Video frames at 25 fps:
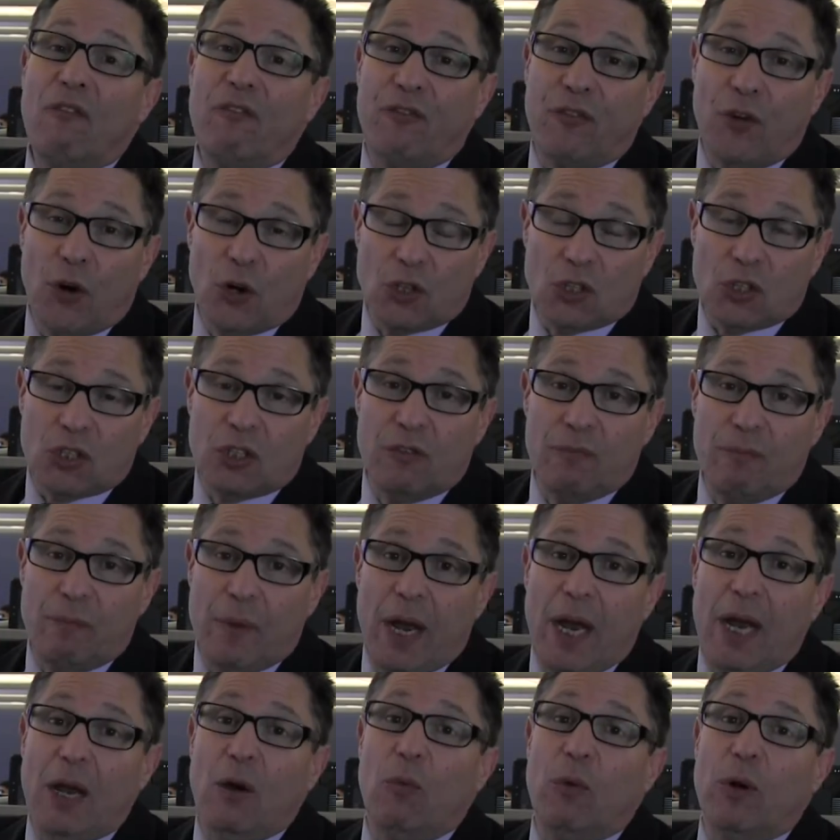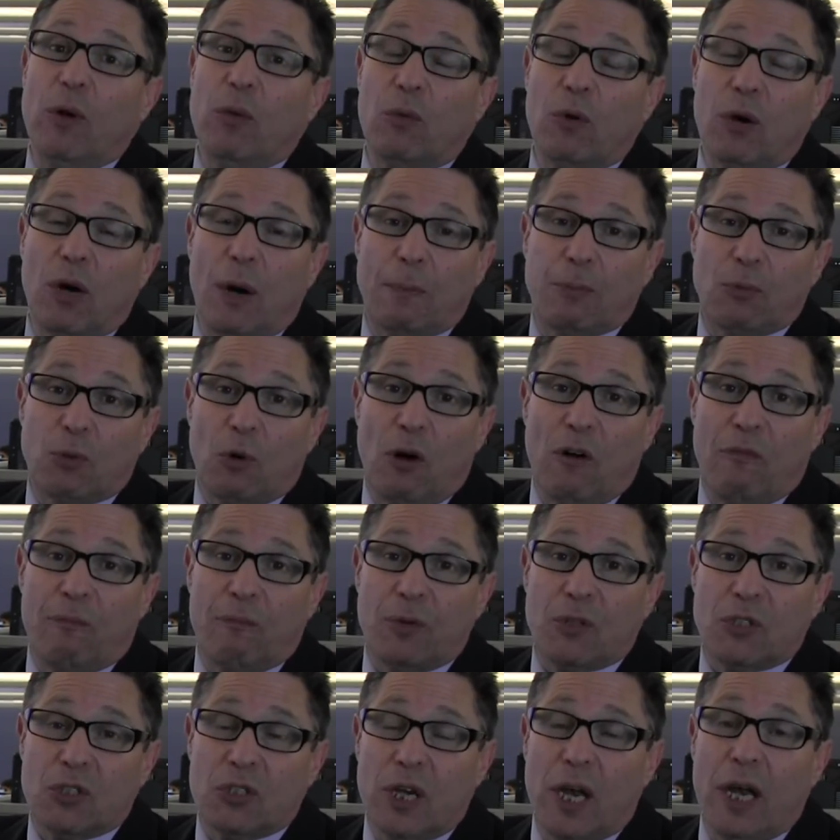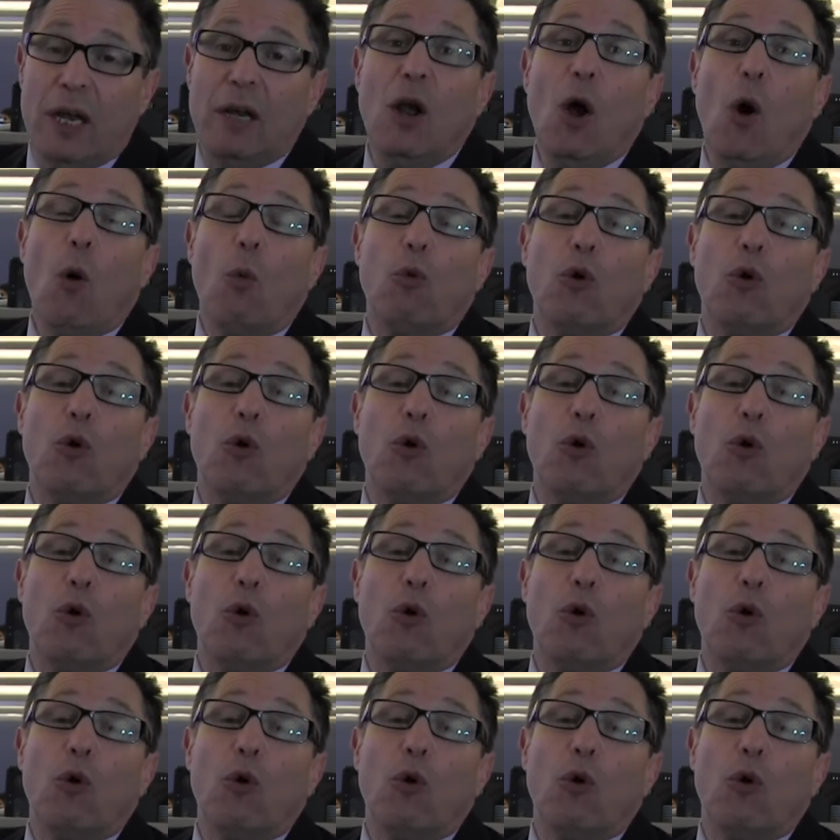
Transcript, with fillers: 1st of May, we were up 12%.